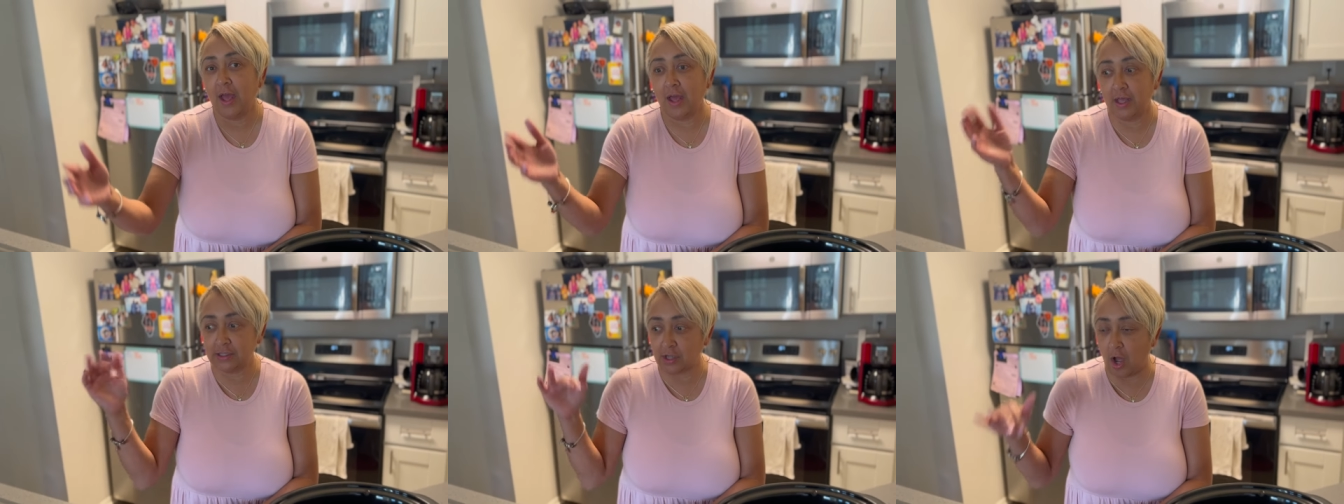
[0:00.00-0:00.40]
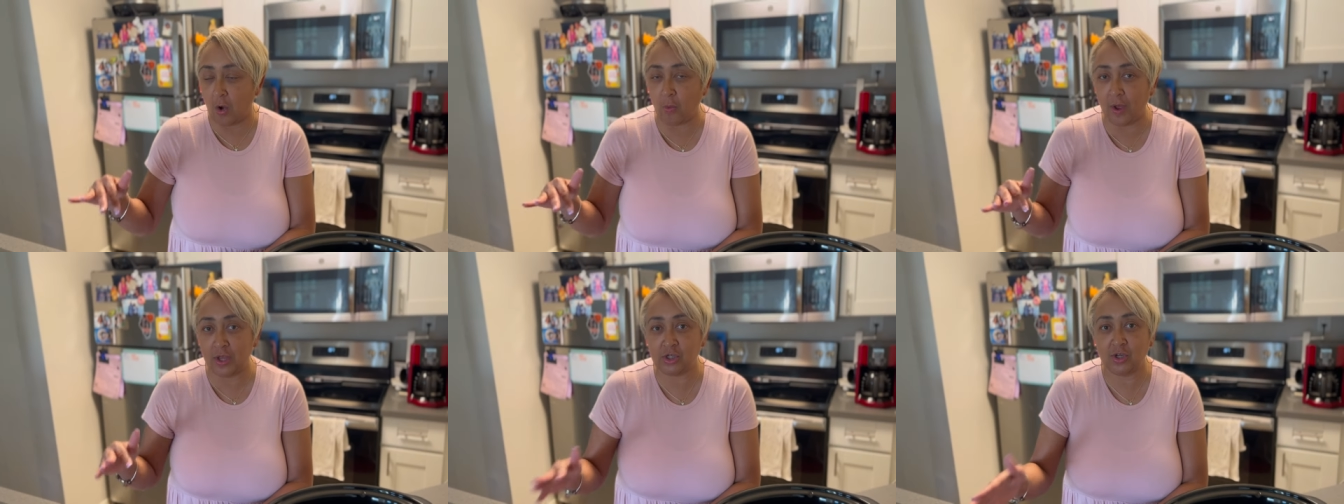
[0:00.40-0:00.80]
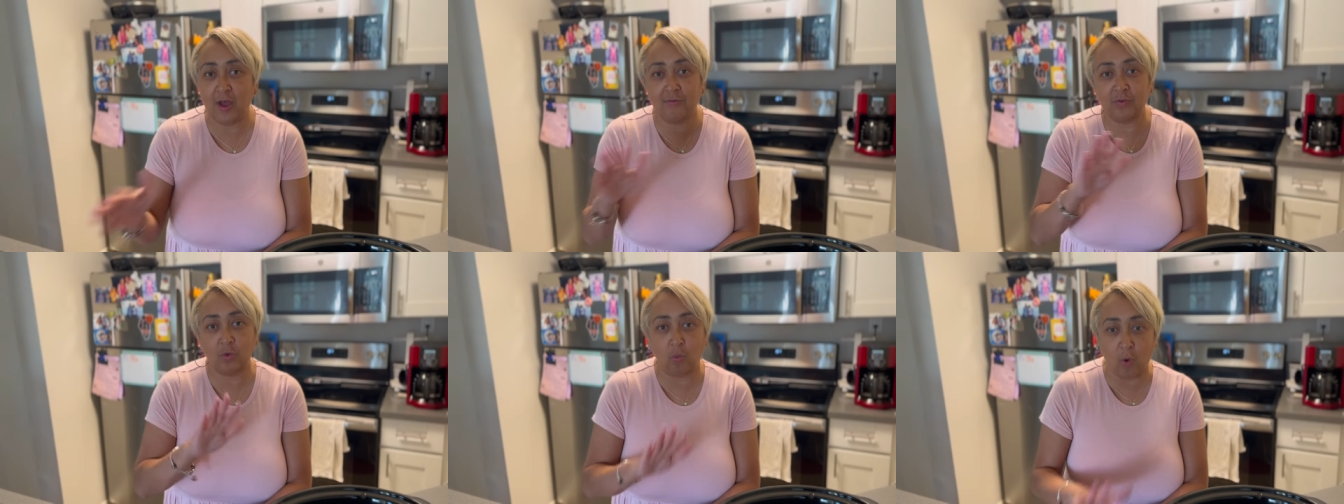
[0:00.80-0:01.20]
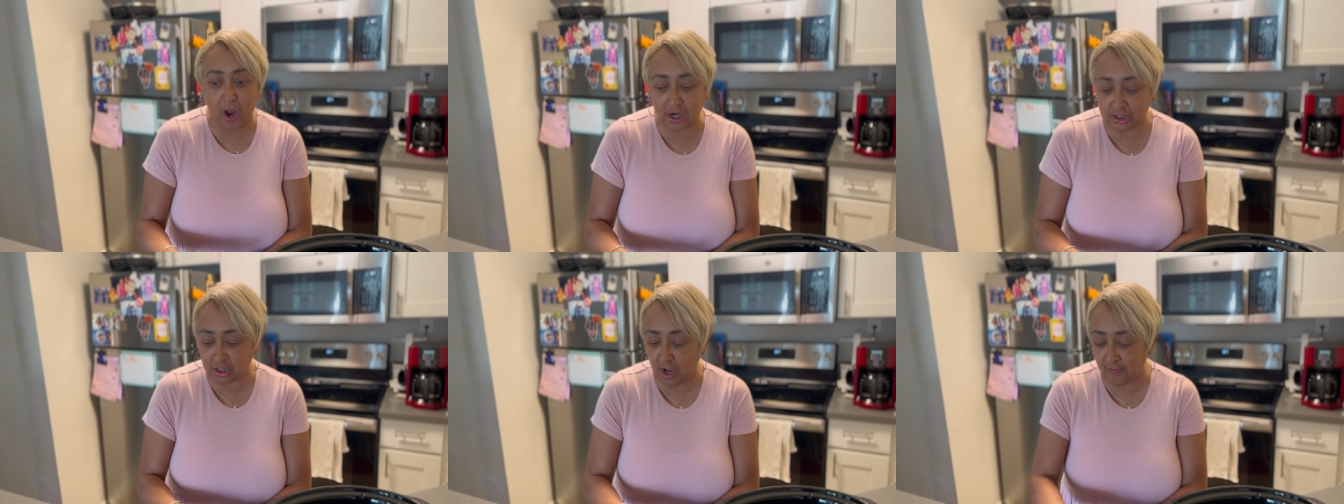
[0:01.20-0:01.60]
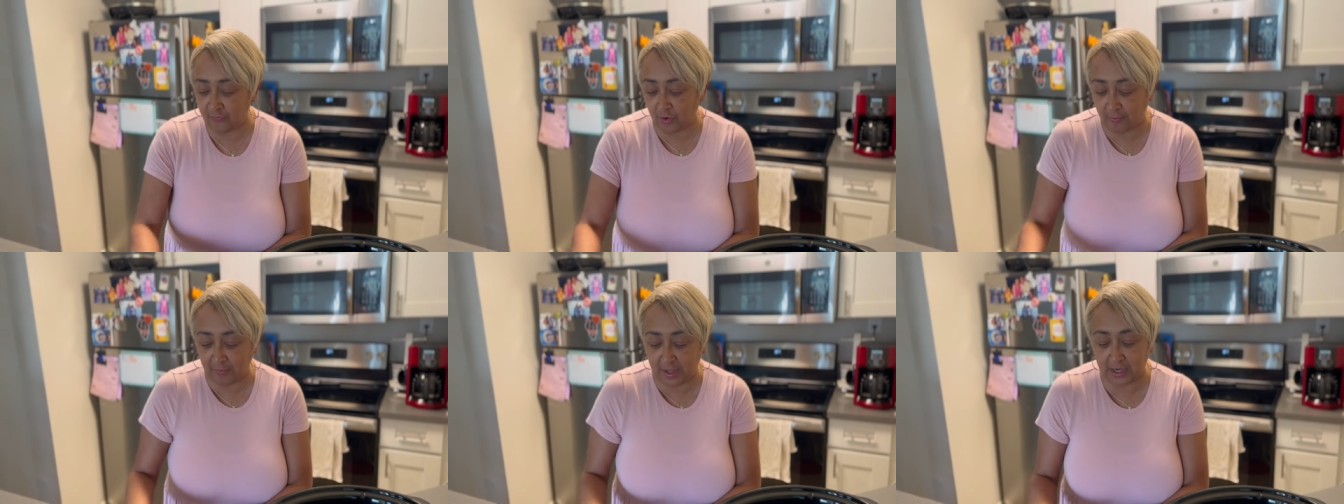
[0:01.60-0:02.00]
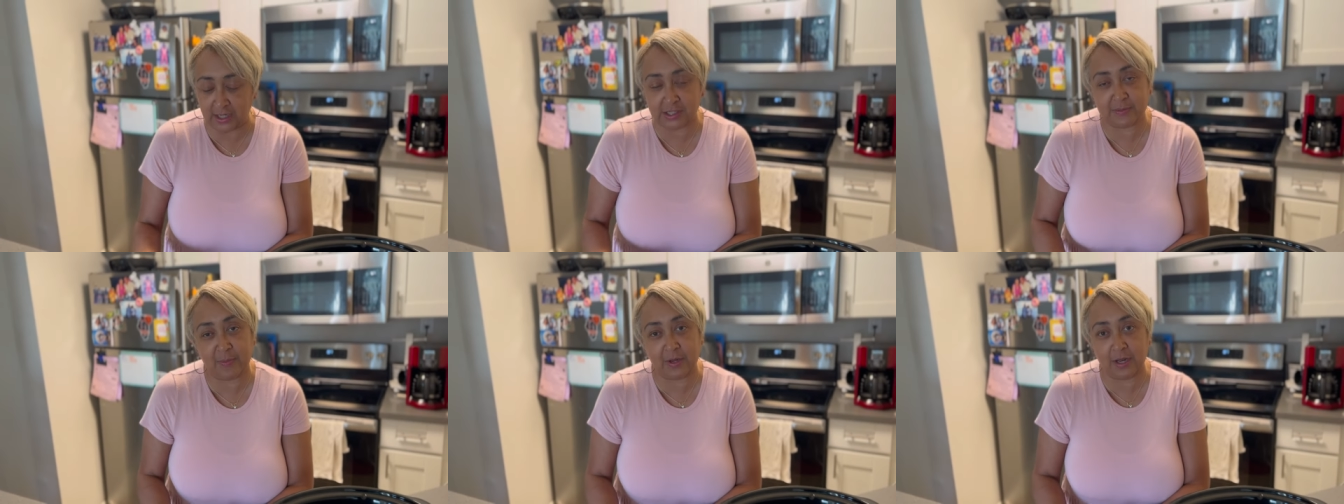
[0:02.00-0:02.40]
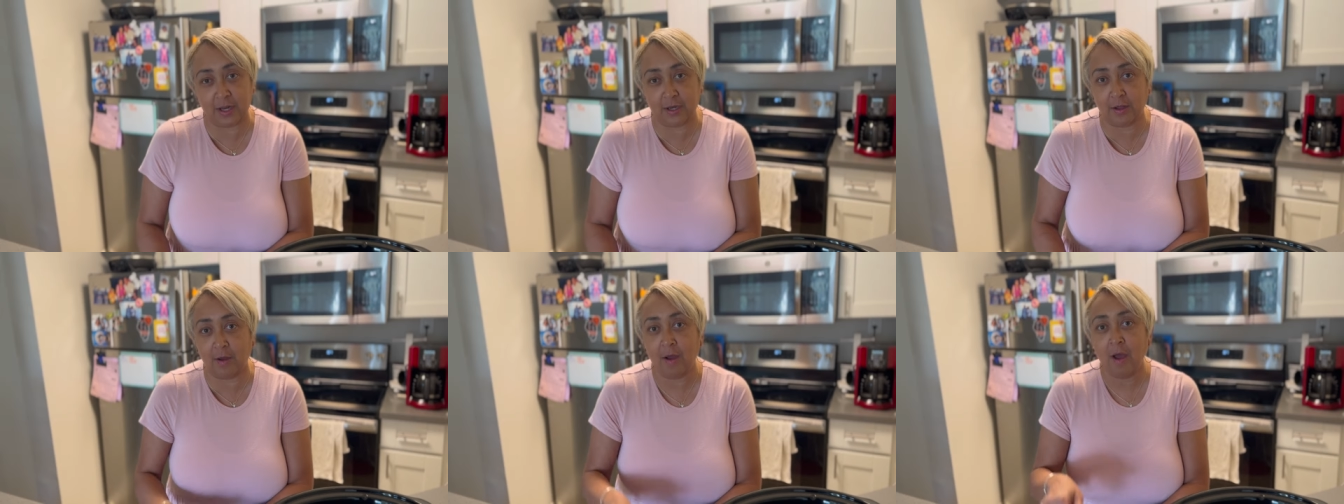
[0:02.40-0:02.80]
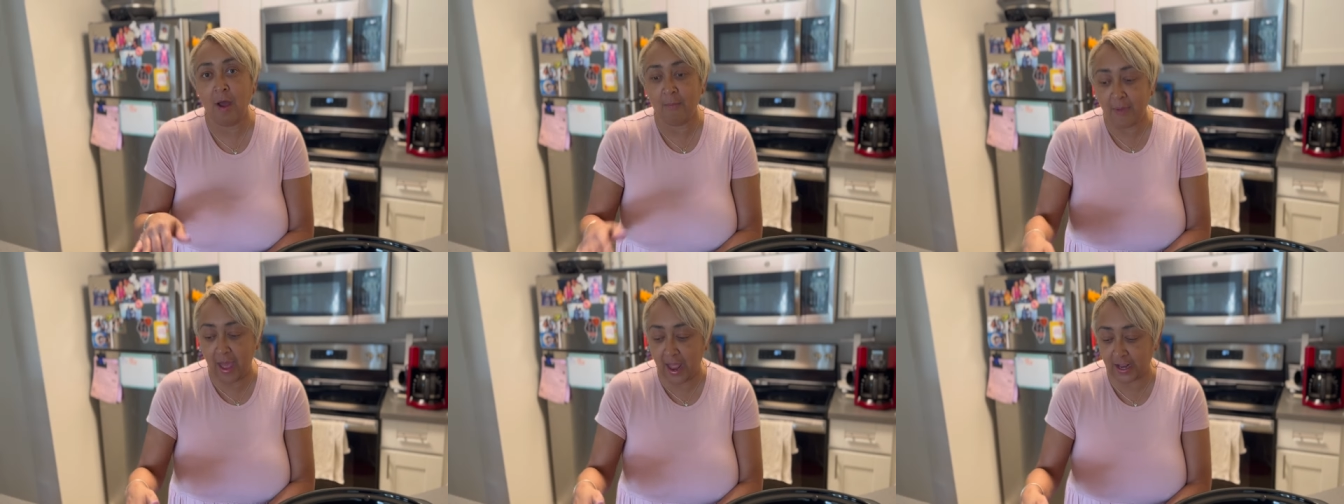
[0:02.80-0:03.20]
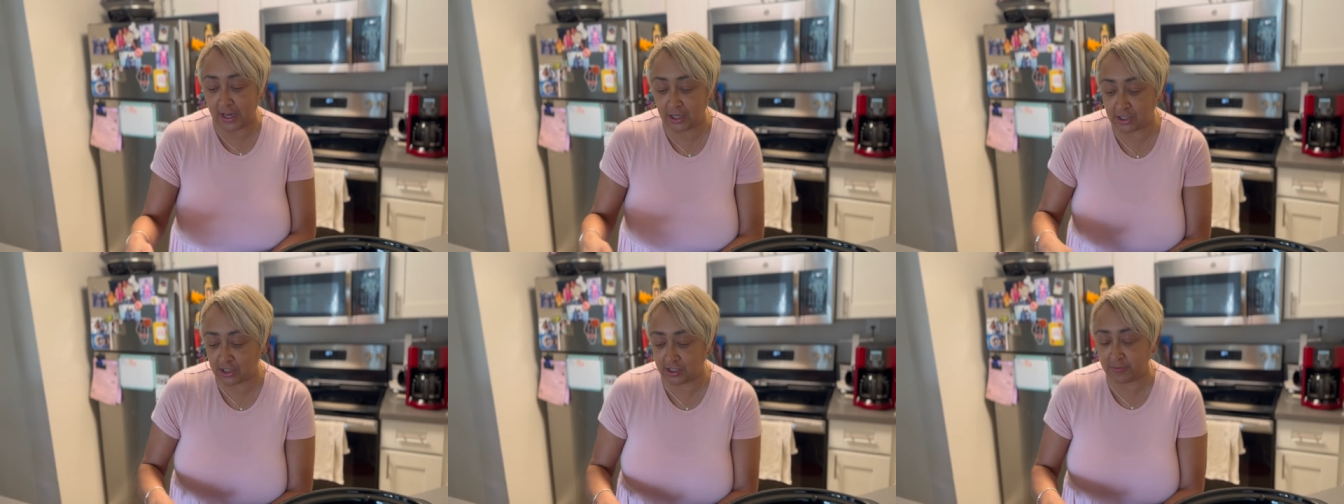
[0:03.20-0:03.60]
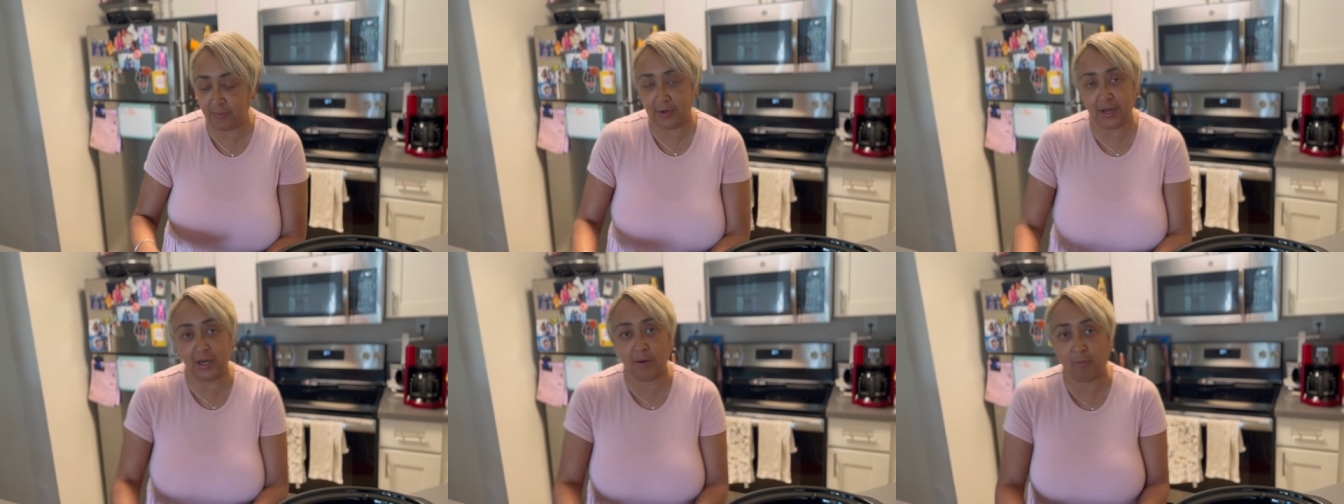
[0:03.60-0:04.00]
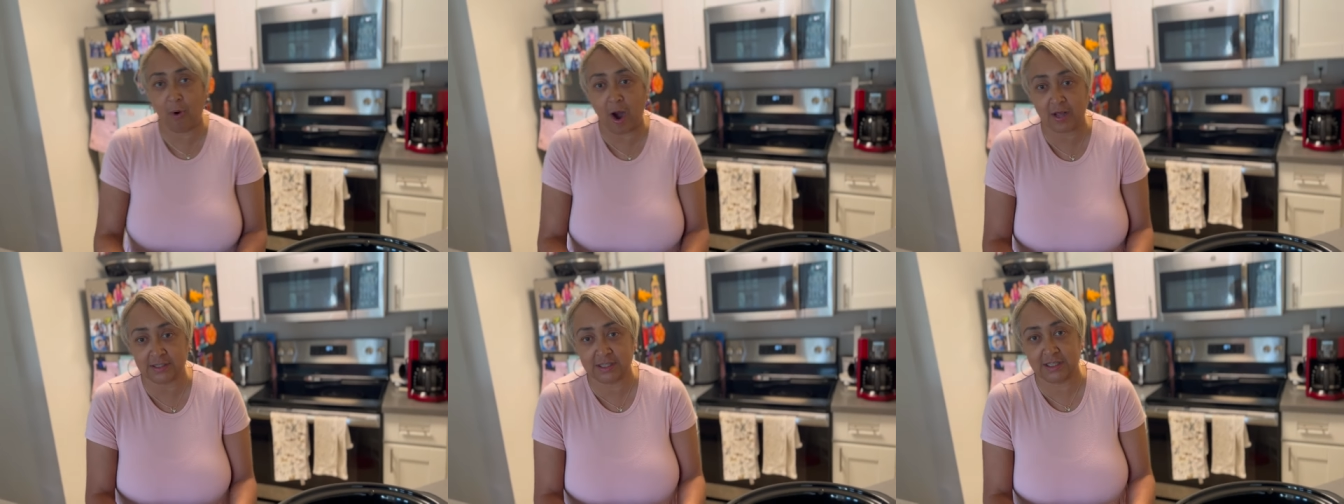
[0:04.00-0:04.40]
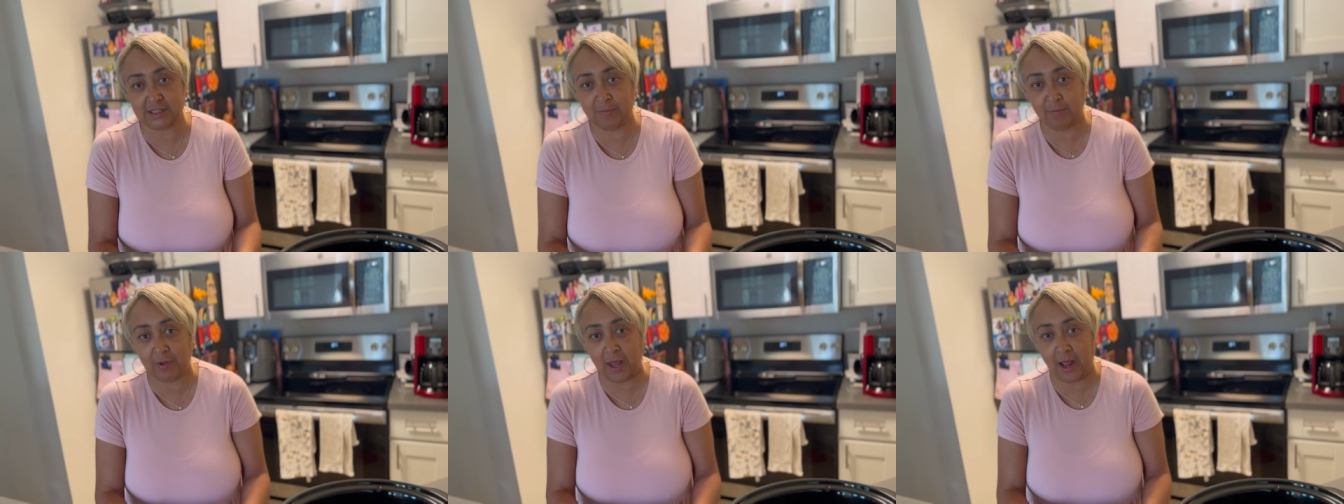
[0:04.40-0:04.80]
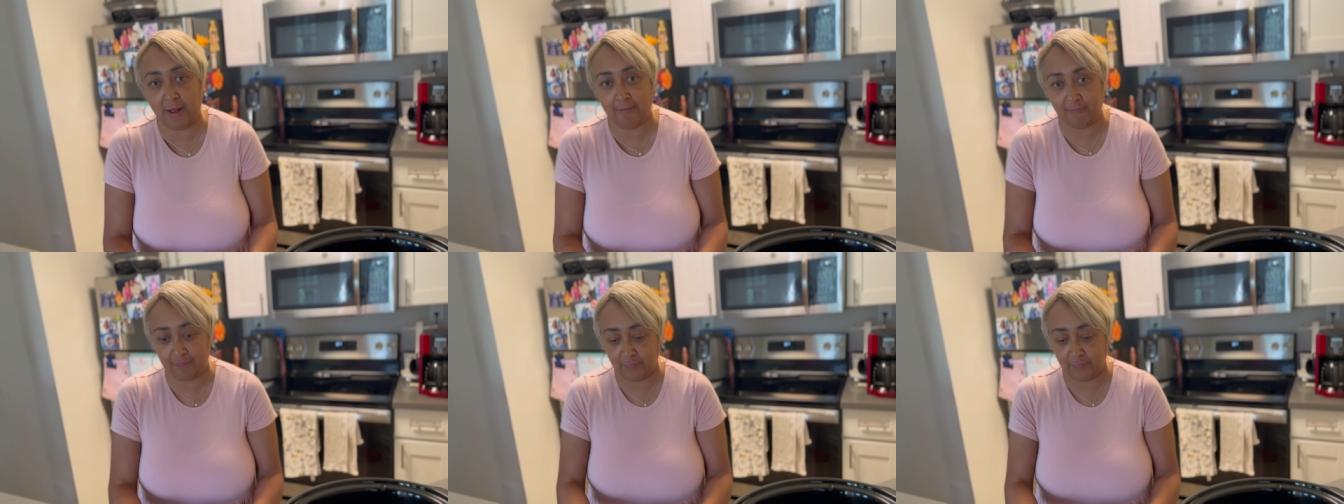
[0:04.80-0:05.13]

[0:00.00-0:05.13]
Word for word: as always, you have to wash off your meat that's been in the package, that's been in the processing plant.